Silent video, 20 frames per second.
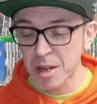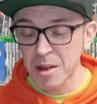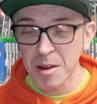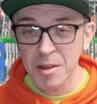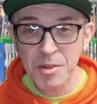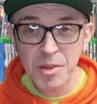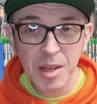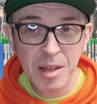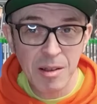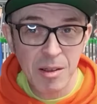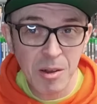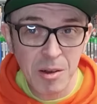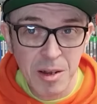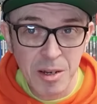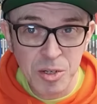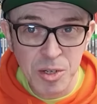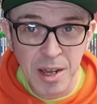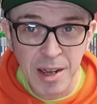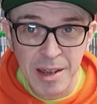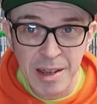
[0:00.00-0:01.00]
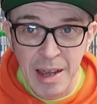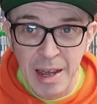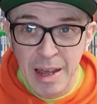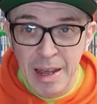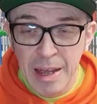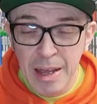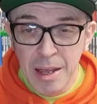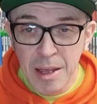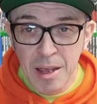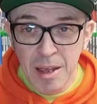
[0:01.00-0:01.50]
And I think, like I say,
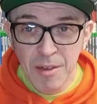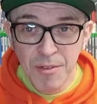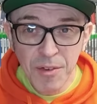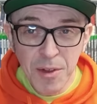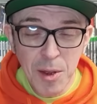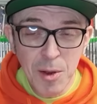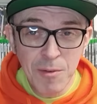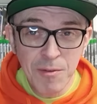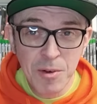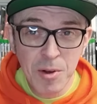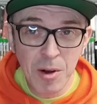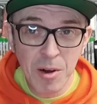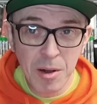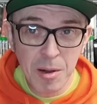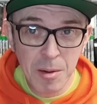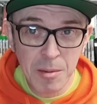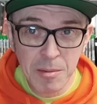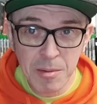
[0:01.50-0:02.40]
if you've got